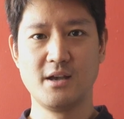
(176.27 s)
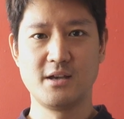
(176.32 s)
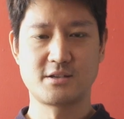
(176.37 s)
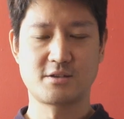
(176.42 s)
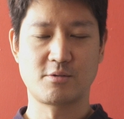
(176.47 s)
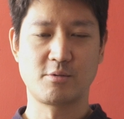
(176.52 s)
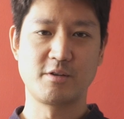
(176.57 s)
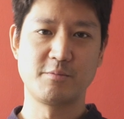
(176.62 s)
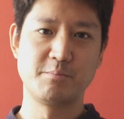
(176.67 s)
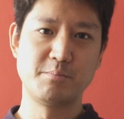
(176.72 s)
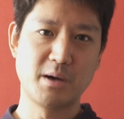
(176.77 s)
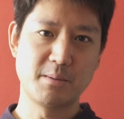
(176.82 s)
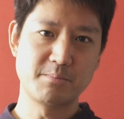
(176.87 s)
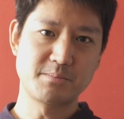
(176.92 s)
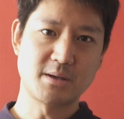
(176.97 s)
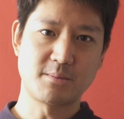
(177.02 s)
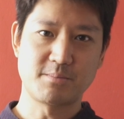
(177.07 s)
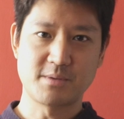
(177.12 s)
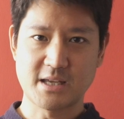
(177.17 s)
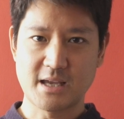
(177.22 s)
So we've
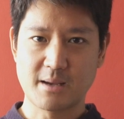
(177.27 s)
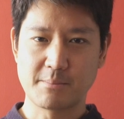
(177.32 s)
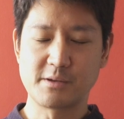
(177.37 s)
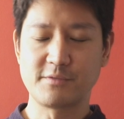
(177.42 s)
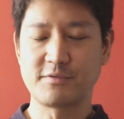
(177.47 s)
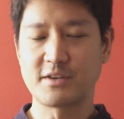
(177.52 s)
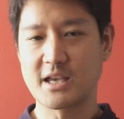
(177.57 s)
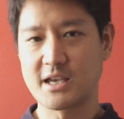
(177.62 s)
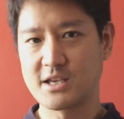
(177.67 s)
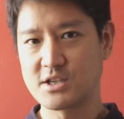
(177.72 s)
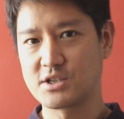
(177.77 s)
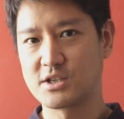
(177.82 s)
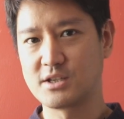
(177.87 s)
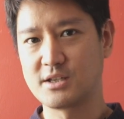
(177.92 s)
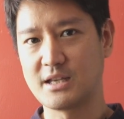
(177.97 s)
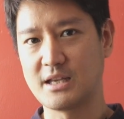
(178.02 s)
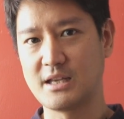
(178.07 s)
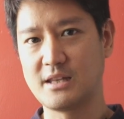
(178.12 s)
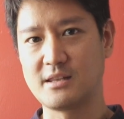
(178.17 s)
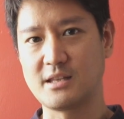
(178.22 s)
bumped up the
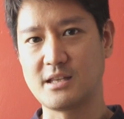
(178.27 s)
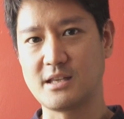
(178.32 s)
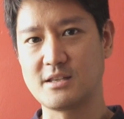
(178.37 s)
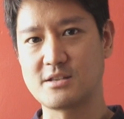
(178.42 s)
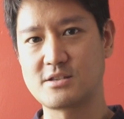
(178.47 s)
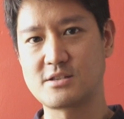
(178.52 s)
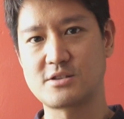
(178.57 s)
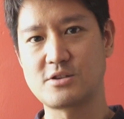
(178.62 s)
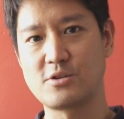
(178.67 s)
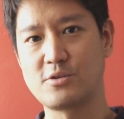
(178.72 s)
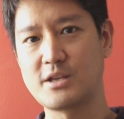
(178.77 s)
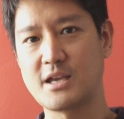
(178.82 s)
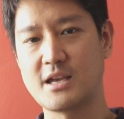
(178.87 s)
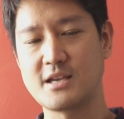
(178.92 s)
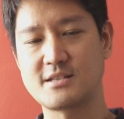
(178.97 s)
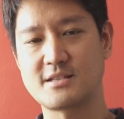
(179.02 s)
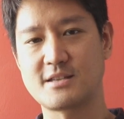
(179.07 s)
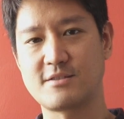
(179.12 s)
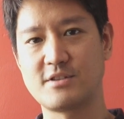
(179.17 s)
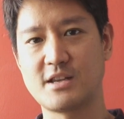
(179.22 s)
amplification in the Sony
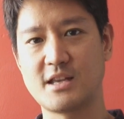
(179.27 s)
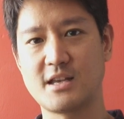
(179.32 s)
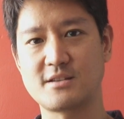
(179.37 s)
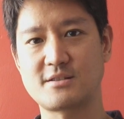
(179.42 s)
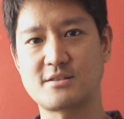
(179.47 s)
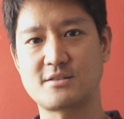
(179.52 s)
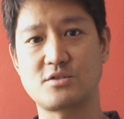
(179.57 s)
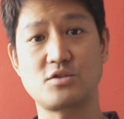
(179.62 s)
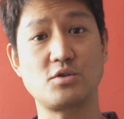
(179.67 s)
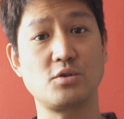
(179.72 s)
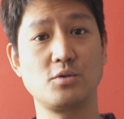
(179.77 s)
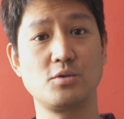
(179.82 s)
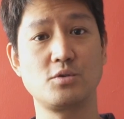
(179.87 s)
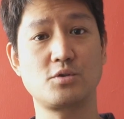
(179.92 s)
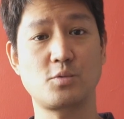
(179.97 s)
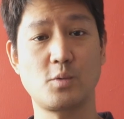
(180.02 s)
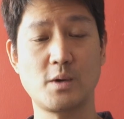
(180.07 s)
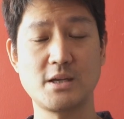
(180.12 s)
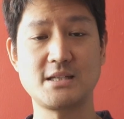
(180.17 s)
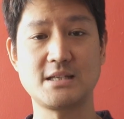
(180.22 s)
a7s to
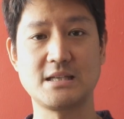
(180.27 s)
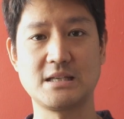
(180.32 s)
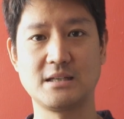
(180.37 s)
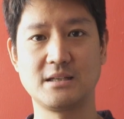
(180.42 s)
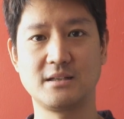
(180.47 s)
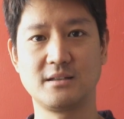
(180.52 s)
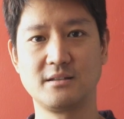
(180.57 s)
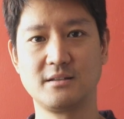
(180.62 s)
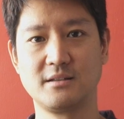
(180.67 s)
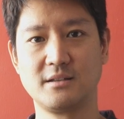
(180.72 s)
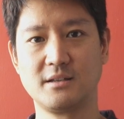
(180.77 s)
20.